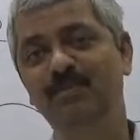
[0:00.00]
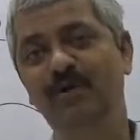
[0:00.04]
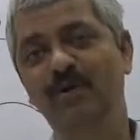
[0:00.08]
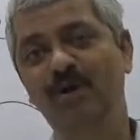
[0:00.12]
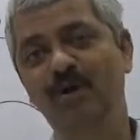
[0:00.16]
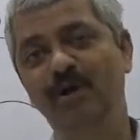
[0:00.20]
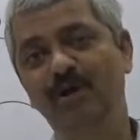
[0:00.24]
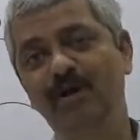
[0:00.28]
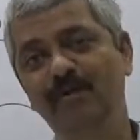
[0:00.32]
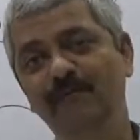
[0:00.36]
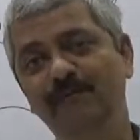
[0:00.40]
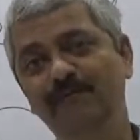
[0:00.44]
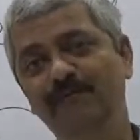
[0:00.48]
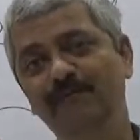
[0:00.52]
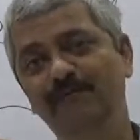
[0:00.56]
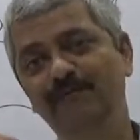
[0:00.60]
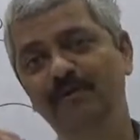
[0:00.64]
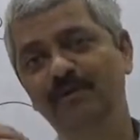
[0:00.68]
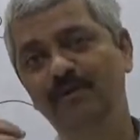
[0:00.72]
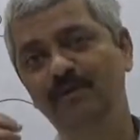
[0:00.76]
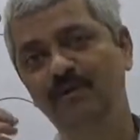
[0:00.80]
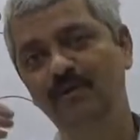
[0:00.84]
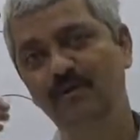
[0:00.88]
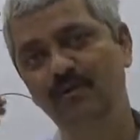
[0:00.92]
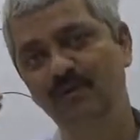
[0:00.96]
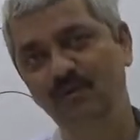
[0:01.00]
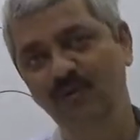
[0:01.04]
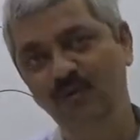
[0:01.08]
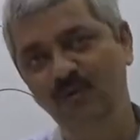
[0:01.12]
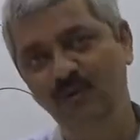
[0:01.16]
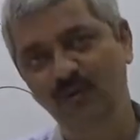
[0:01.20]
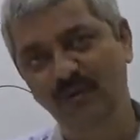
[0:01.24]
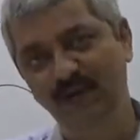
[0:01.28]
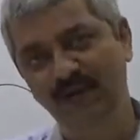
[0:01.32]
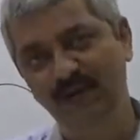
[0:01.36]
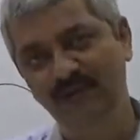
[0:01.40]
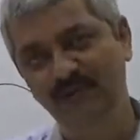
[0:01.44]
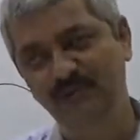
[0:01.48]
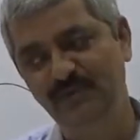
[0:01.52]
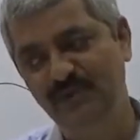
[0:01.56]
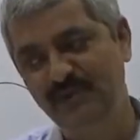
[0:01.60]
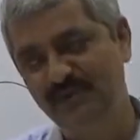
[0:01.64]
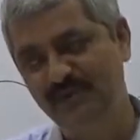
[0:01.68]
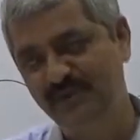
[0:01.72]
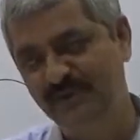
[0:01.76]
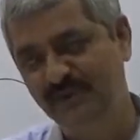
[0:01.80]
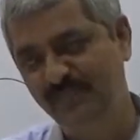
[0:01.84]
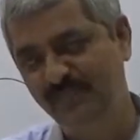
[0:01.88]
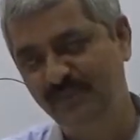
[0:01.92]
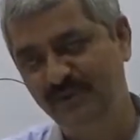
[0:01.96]
of one
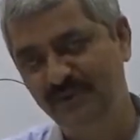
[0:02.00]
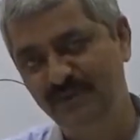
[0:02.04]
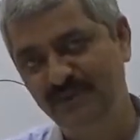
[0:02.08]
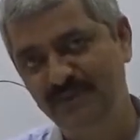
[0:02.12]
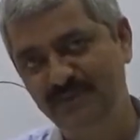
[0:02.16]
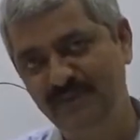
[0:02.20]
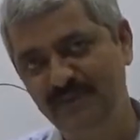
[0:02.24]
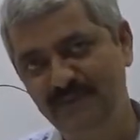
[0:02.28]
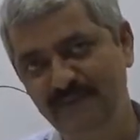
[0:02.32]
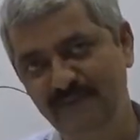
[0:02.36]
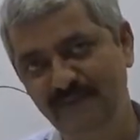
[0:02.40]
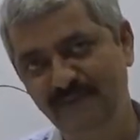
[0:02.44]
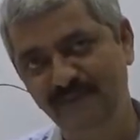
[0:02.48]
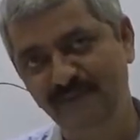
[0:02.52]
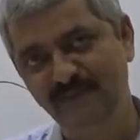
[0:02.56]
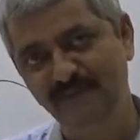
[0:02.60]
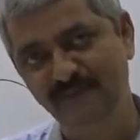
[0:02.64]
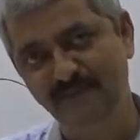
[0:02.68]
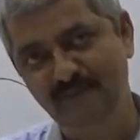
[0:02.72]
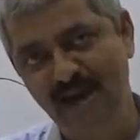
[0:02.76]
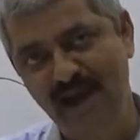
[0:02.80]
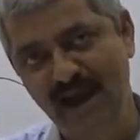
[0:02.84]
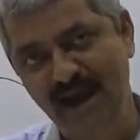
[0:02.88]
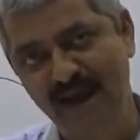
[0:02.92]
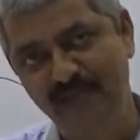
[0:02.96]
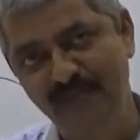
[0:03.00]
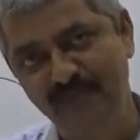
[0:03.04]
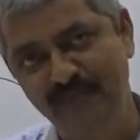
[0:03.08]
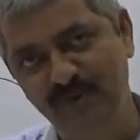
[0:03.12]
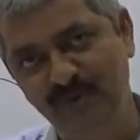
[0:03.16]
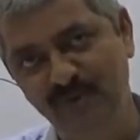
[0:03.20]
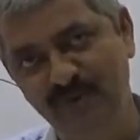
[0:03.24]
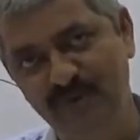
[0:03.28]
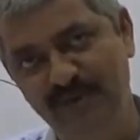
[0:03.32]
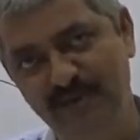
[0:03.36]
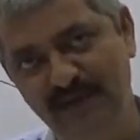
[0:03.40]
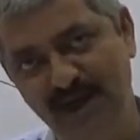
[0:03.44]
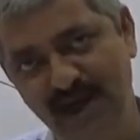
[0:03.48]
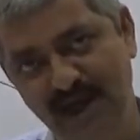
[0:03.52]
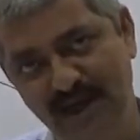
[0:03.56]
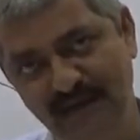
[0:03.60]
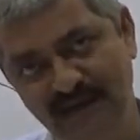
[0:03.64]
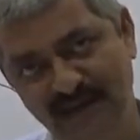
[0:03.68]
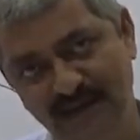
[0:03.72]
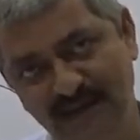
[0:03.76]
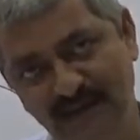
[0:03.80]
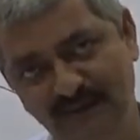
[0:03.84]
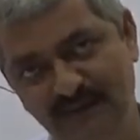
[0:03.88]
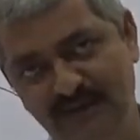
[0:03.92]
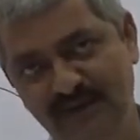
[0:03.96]
variable mapped with
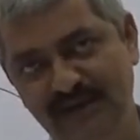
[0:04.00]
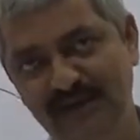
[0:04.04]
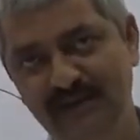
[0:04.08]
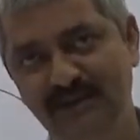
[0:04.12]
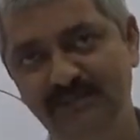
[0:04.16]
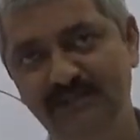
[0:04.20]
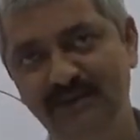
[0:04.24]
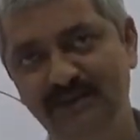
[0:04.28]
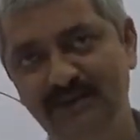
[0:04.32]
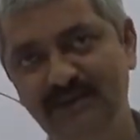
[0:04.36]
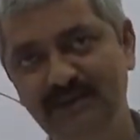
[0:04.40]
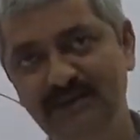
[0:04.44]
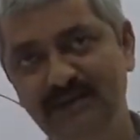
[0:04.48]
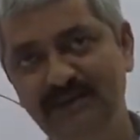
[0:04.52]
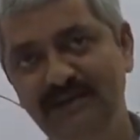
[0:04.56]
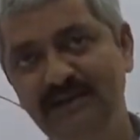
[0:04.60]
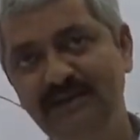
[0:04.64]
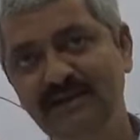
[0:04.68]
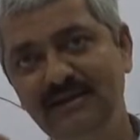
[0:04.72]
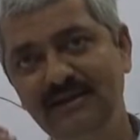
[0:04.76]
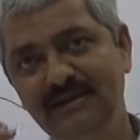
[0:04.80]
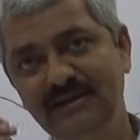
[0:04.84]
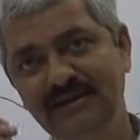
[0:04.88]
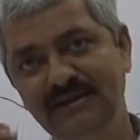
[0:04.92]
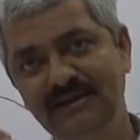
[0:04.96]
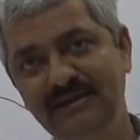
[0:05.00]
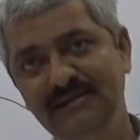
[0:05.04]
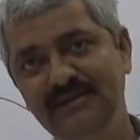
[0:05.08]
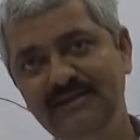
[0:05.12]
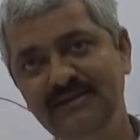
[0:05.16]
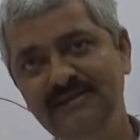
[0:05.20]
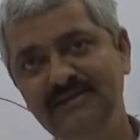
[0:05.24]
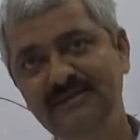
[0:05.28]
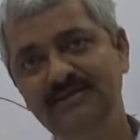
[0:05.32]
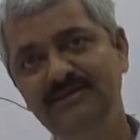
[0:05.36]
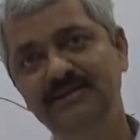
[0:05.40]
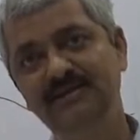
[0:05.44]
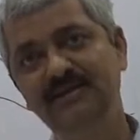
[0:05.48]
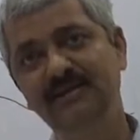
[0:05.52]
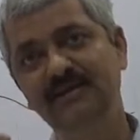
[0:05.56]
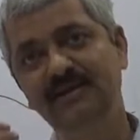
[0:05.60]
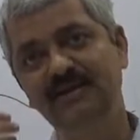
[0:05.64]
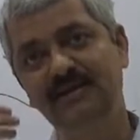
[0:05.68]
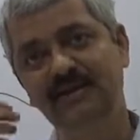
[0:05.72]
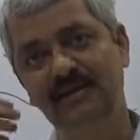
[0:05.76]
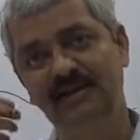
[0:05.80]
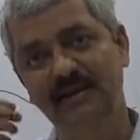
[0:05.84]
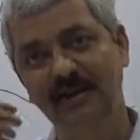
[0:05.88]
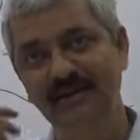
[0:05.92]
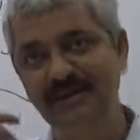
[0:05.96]
other variable is
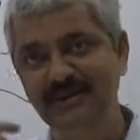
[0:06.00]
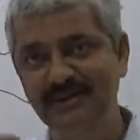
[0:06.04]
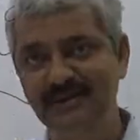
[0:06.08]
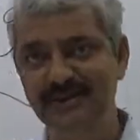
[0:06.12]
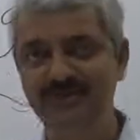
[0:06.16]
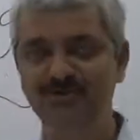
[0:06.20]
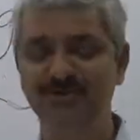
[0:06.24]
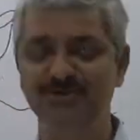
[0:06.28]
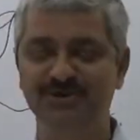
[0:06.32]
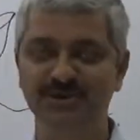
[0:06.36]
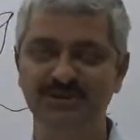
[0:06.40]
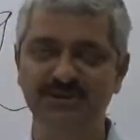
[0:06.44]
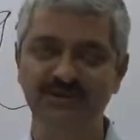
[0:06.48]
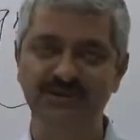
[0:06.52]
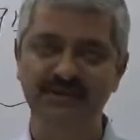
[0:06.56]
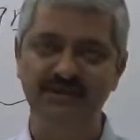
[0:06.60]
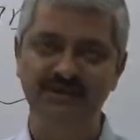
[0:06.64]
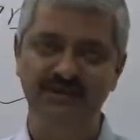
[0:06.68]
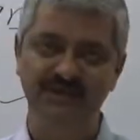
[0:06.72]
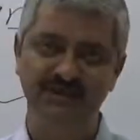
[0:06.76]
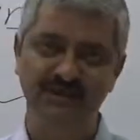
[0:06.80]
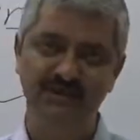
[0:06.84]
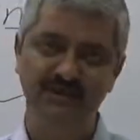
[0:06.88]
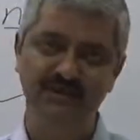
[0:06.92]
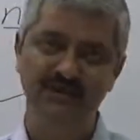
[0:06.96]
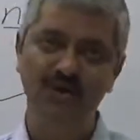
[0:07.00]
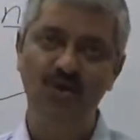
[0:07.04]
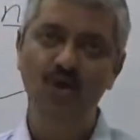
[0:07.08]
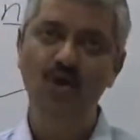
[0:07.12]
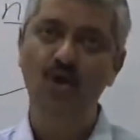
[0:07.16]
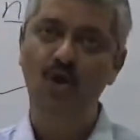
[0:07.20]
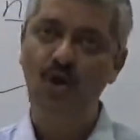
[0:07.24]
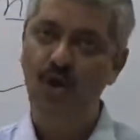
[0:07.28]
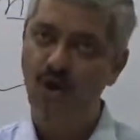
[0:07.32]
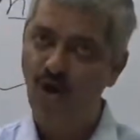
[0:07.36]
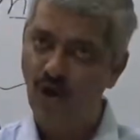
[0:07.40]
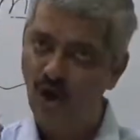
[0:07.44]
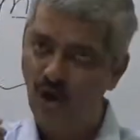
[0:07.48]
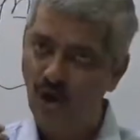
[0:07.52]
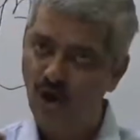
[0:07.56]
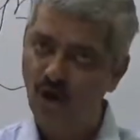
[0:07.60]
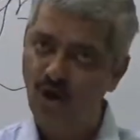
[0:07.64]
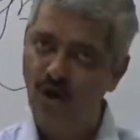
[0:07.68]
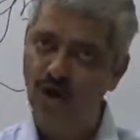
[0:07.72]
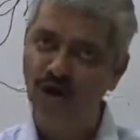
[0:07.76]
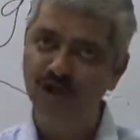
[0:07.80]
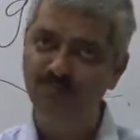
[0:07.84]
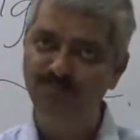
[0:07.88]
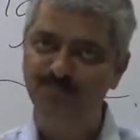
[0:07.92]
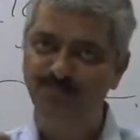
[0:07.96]
continuous in nature.
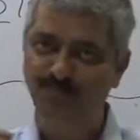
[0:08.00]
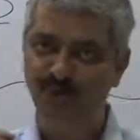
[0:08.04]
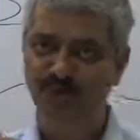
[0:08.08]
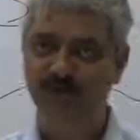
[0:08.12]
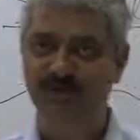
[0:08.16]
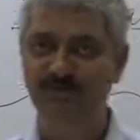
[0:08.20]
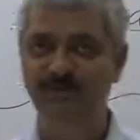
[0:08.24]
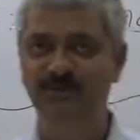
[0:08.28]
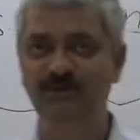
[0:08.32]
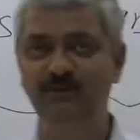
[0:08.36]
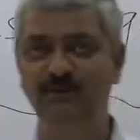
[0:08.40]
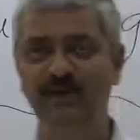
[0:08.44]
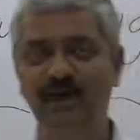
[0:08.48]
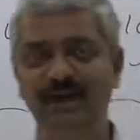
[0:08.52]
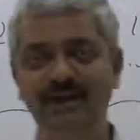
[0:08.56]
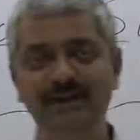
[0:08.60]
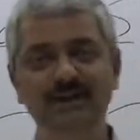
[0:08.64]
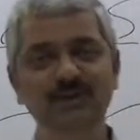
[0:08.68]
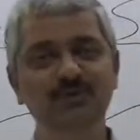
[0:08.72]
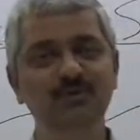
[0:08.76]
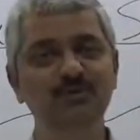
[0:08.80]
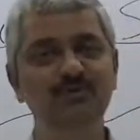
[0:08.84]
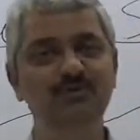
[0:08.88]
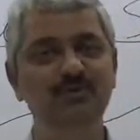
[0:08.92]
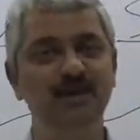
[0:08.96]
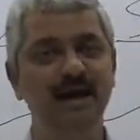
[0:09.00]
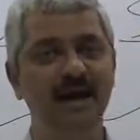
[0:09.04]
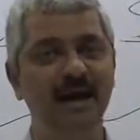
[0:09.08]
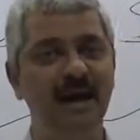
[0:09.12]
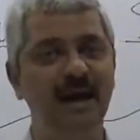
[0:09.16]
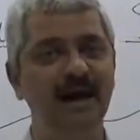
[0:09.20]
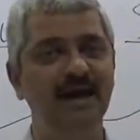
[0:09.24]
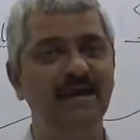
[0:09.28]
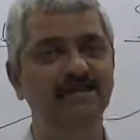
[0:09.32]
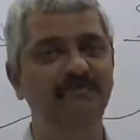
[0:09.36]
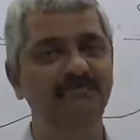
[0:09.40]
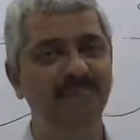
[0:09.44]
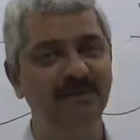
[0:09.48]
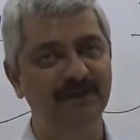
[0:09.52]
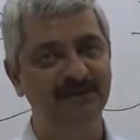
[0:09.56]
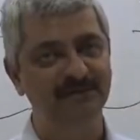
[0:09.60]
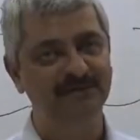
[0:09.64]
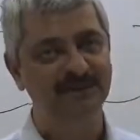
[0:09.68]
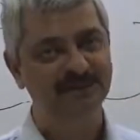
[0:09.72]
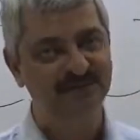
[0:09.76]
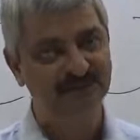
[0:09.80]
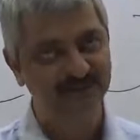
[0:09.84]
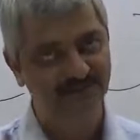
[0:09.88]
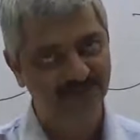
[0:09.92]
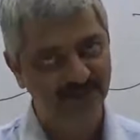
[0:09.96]
All possible values are
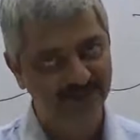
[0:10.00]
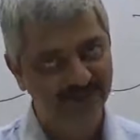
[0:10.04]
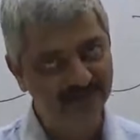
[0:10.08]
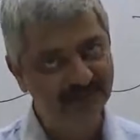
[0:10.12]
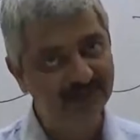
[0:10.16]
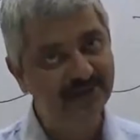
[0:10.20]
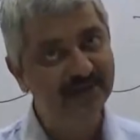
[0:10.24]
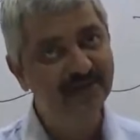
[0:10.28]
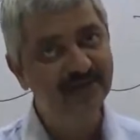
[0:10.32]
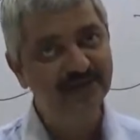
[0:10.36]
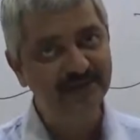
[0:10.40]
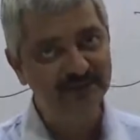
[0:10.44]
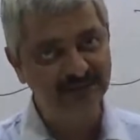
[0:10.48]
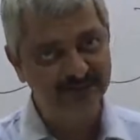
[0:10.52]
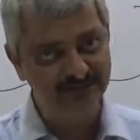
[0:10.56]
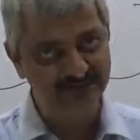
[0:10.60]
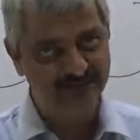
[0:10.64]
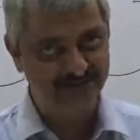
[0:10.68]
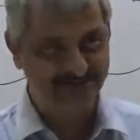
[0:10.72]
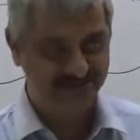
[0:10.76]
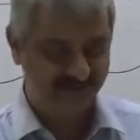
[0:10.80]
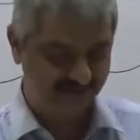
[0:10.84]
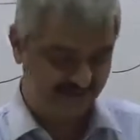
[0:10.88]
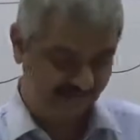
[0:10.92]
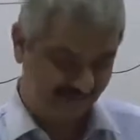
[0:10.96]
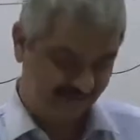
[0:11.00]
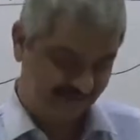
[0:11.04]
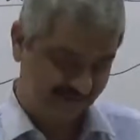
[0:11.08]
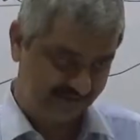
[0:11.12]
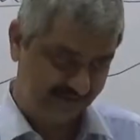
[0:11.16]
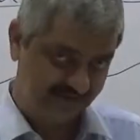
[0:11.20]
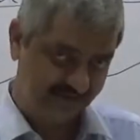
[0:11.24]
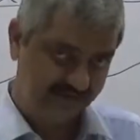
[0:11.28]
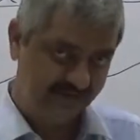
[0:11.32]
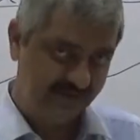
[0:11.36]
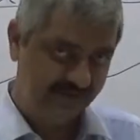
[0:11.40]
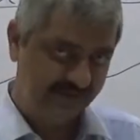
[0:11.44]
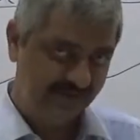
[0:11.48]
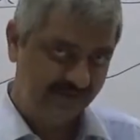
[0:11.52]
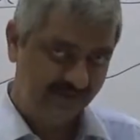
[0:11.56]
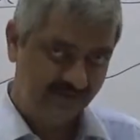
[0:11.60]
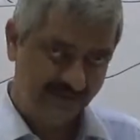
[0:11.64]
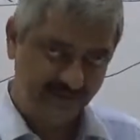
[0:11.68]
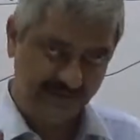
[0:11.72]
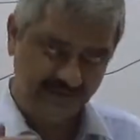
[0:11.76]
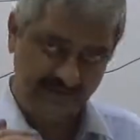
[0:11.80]
permissible in this case. It